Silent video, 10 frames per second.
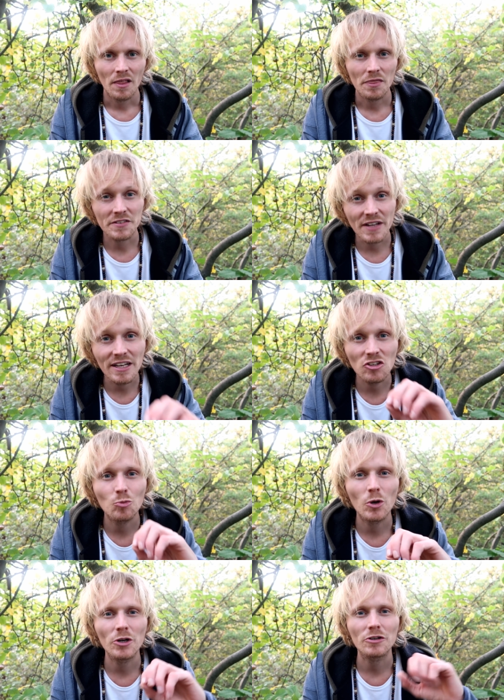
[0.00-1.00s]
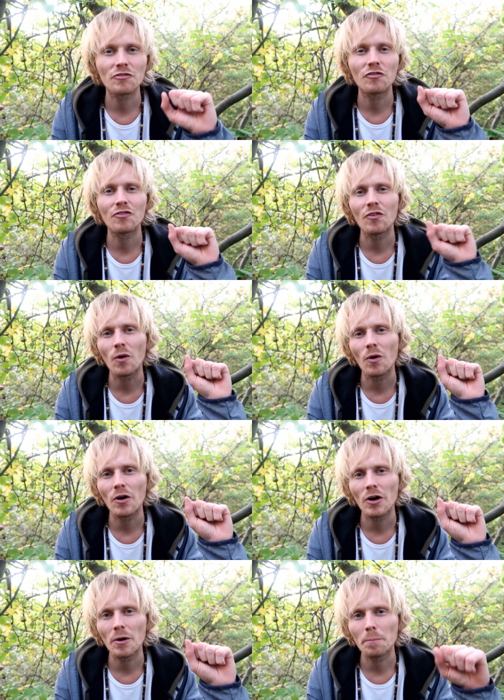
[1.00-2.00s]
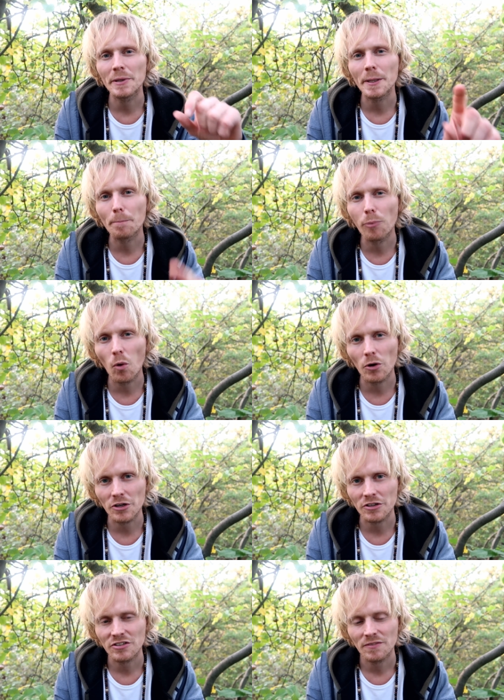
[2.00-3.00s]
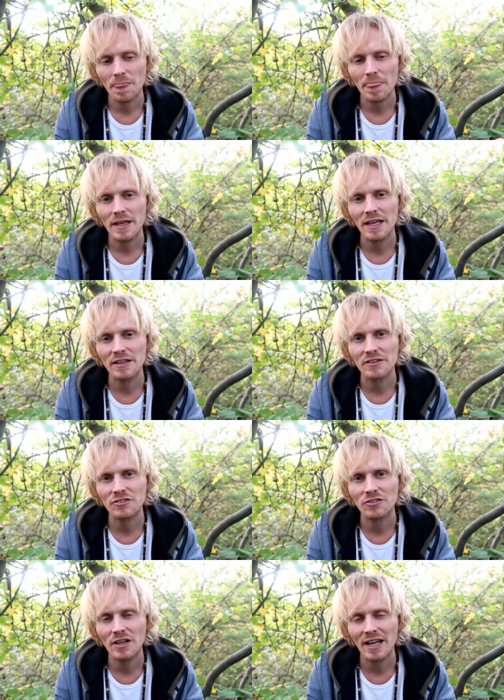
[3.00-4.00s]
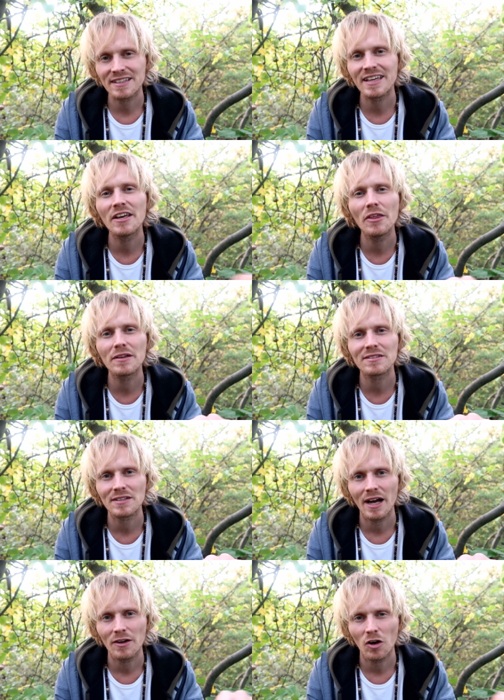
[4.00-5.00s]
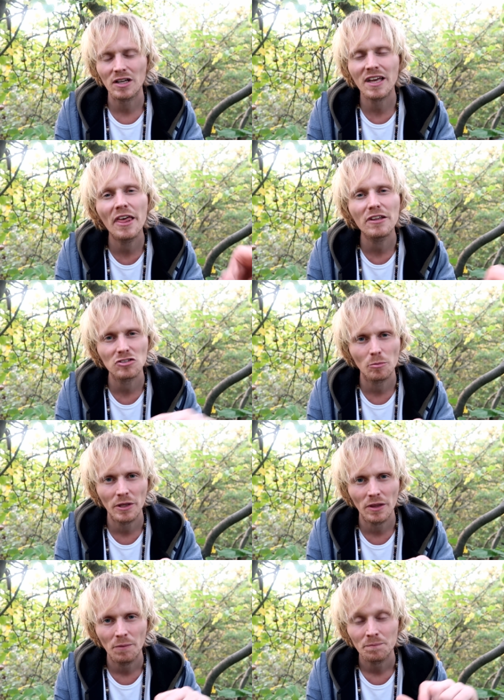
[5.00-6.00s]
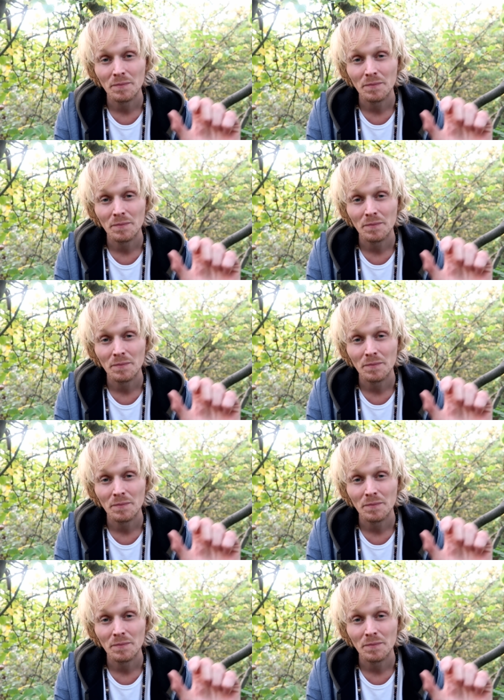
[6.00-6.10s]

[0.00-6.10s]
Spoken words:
The Danish word for being bored is at kede sig, or kedsomhed,